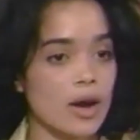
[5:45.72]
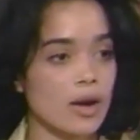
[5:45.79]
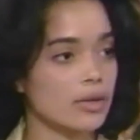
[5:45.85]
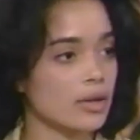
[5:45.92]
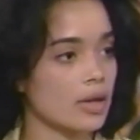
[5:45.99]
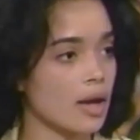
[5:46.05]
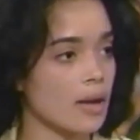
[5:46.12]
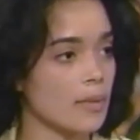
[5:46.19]

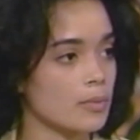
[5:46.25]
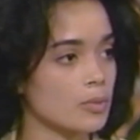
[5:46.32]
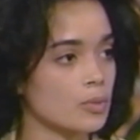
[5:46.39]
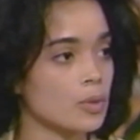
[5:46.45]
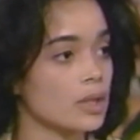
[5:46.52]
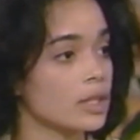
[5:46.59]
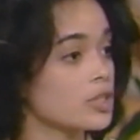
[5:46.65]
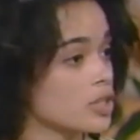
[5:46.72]
are
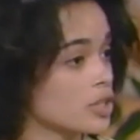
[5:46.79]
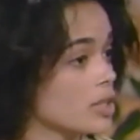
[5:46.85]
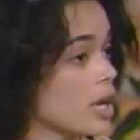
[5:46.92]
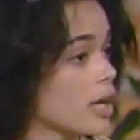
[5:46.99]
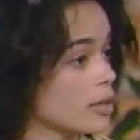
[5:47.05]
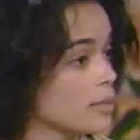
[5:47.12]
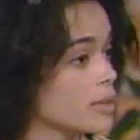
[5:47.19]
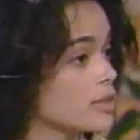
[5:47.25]
religious
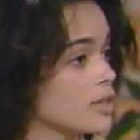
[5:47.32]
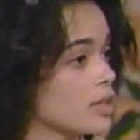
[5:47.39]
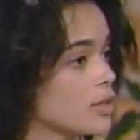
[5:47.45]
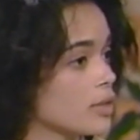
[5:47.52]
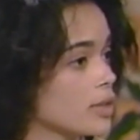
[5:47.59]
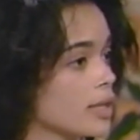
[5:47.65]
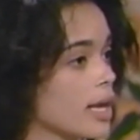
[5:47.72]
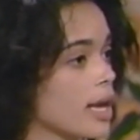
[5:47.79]
documents that
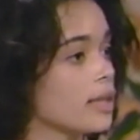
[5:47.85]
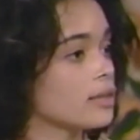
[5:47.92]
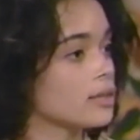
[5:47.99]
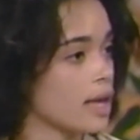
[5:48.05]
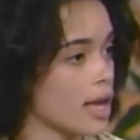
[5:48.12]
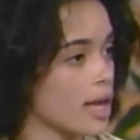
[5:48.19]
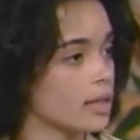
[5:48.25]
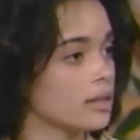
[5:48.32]
you can get,
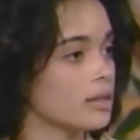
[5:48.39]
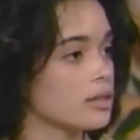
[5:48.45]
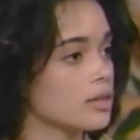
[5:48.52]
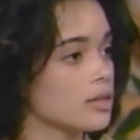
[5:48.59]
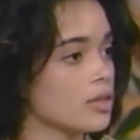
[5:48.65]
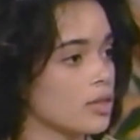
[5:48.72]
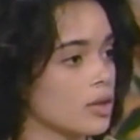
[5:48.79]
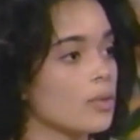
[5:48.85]
and
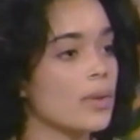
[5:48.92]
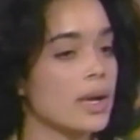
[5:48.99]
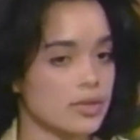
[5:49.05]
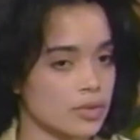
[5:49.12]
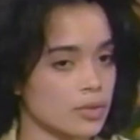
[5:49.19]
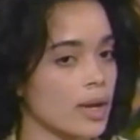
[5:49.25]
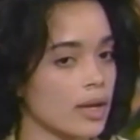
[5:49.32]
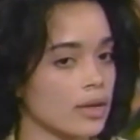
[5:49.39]
right. There are
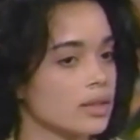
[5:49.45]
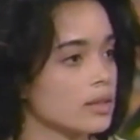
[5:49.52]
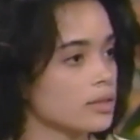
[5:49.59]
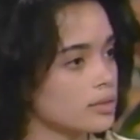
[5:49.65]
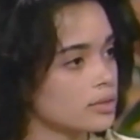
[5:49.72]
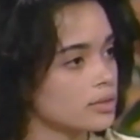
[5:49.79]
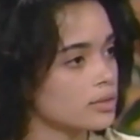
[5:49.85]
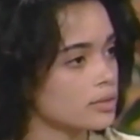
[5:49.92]
ways around it.
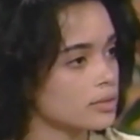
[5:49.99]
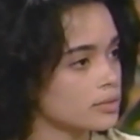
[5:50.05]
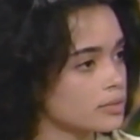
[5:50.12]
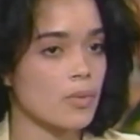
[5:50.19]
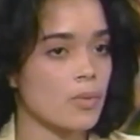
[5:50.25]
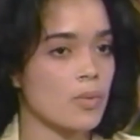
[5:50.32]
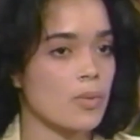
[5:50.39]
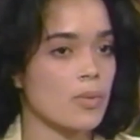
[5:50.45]

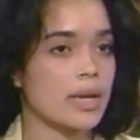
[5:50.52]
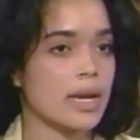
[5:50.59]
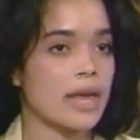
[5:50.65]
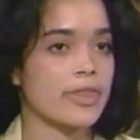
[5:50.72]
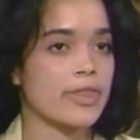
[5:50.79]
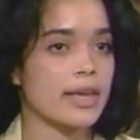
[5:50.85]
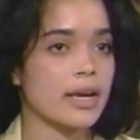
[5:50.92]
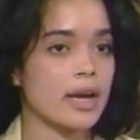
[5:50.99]
When
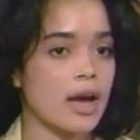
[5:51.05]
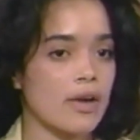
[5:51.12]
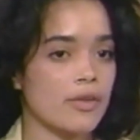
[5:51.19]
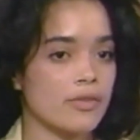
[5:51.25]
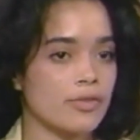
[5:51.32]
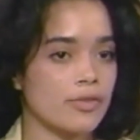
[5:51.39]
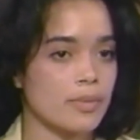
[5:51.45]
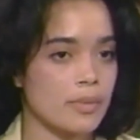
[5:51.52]
I think
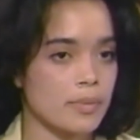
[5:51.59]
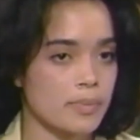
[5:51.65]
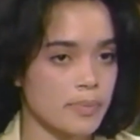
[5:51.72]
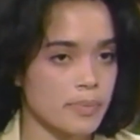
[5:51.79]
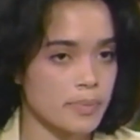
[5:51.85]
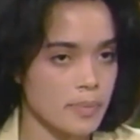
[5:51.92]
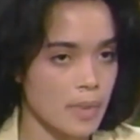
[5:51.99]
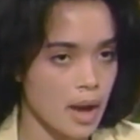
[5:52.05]
of
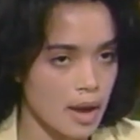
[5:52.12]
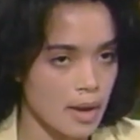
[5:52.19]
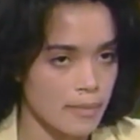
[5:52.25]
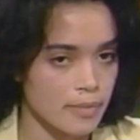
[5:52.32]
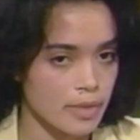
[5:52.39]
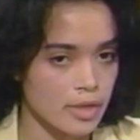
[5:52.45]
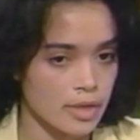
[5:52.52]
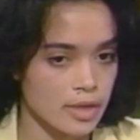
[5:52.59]

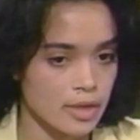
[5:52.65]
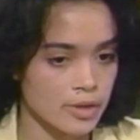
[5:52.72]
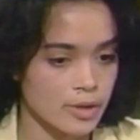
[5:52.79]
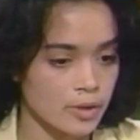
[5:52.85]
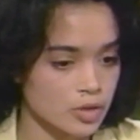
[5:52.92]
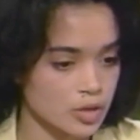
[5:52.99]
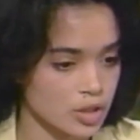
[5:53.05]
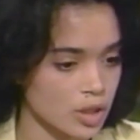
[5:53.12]

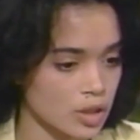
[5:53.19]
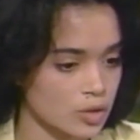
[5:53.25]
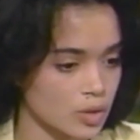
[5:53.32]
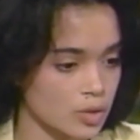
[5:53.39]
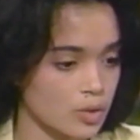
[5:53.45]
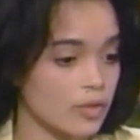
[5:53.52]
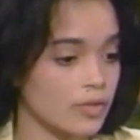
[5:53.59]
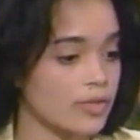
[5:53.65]
those
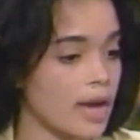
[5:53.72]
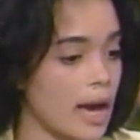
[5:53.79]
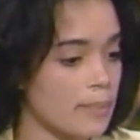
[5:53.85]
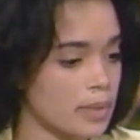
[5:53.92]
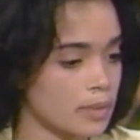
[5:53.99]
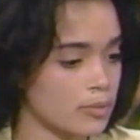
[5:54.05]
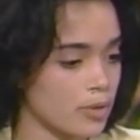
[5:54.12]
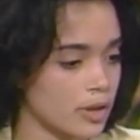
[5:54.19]
children who have
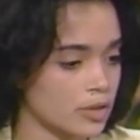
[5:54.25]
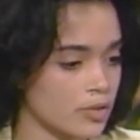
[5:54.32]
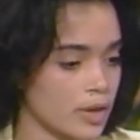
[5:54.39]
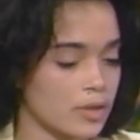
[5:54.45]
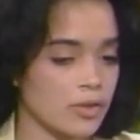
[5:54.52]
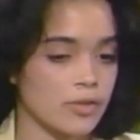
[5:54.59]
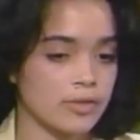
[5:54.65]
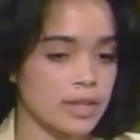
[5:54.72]
not been
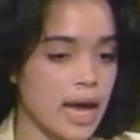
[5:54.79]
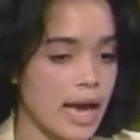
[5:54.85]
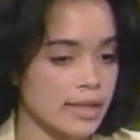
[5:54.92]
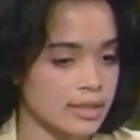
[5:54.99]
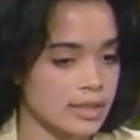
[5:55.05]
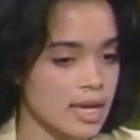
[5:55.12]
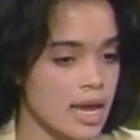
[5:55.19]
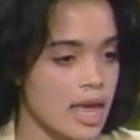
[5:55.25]
breastfed, who have
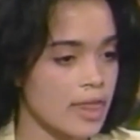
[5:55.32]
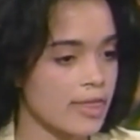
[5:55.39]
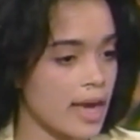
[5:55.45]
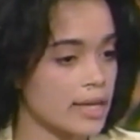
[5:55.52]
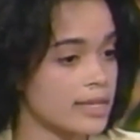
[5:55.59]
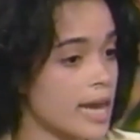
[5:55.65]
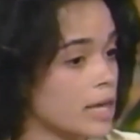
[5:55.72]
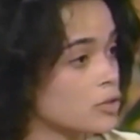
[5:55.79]
lost
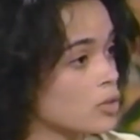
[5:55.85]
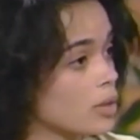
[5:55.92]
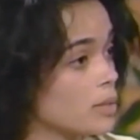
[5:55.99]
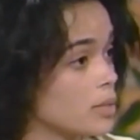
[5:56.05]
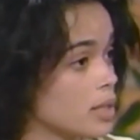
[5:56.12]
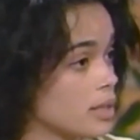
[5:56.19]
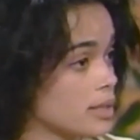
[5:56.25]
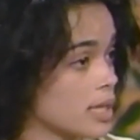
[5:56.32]
that natural
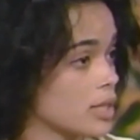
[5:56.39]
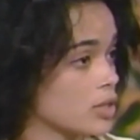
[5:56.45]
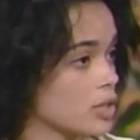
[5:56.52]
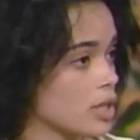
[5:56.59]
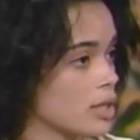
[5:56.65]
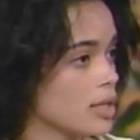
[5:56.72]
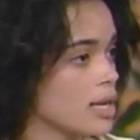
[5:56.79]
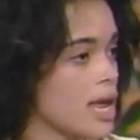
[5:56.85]

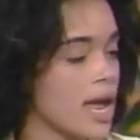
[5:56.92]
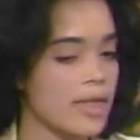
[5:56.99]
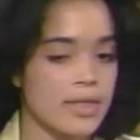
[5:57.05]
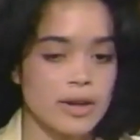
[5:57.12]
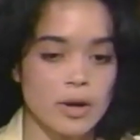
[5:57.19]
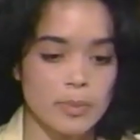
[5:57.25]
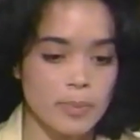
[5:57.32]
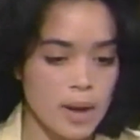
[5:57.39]
immunization,
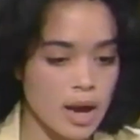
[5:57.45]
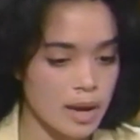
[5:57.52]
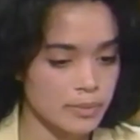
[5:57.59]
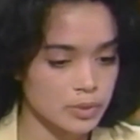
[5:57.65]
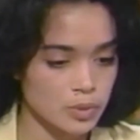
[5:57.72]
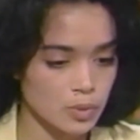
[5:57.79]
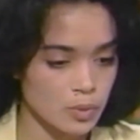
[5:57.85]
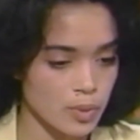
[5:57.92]
and then are
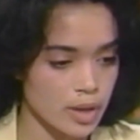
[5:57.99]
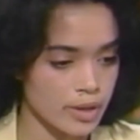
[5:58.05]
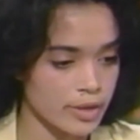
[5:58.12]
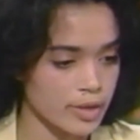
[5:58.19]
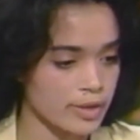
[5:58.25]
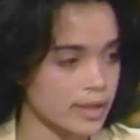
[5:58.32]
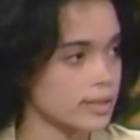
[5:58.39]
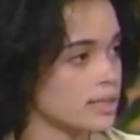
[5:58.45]
pumped
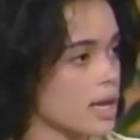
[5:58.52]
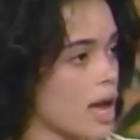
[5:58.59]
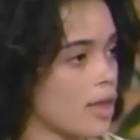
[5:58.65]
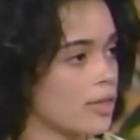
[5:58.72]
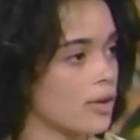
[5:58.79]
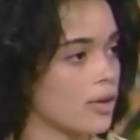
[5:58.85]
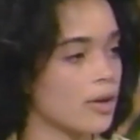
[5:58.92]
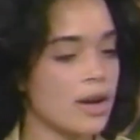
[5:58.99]
with these
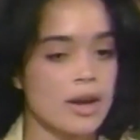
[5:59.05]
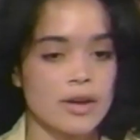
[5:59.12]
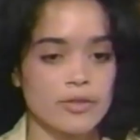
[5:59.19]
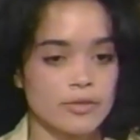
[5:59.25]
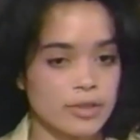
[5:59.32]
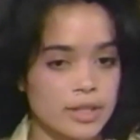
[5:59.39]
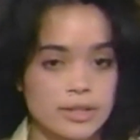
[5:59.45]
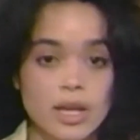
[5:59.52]
other
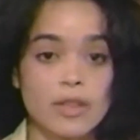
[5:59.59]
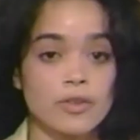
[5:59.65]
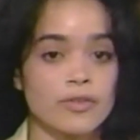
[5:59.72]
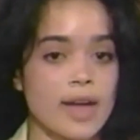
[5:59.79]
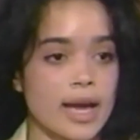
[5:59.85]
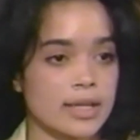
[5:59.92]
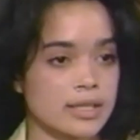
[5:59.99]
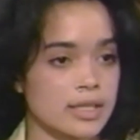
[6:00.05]

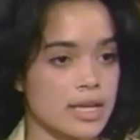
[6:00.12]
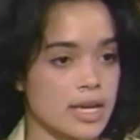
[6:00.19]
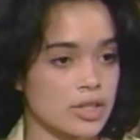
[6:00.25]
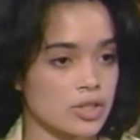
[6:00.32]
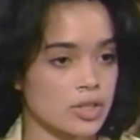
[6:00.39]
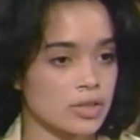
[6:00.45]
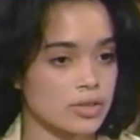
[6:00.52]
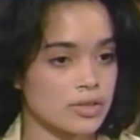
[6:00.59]

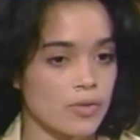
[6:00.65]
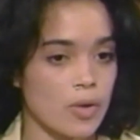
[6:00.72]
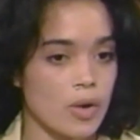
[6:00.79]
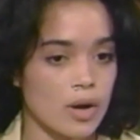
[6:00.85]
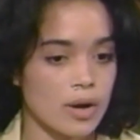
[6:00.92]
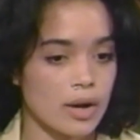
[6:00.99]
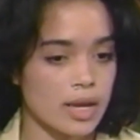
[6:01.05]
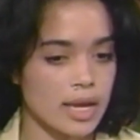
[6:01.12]
vaccinations
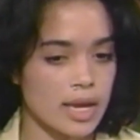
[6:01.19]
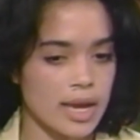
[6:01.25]
for...